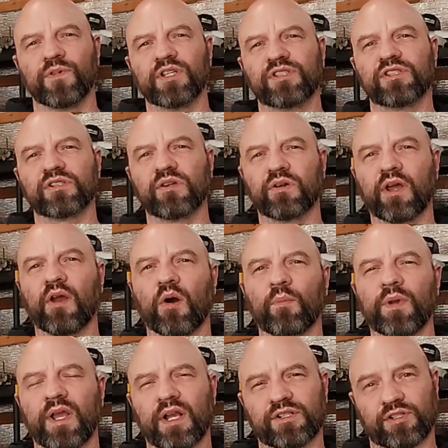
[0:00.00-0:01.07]
This is going to help
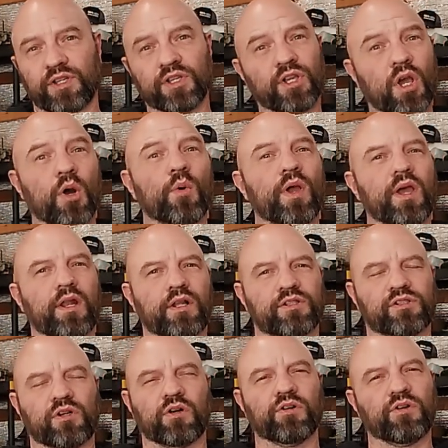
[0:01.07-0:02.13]
me actually go in and
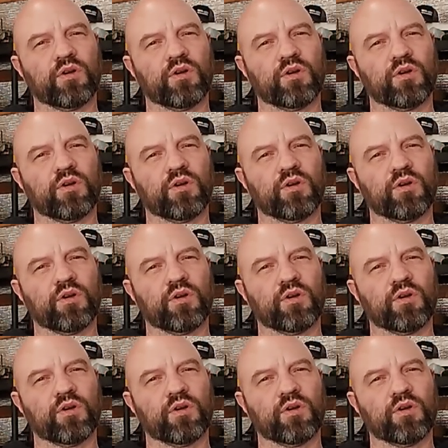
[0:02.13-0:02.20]
start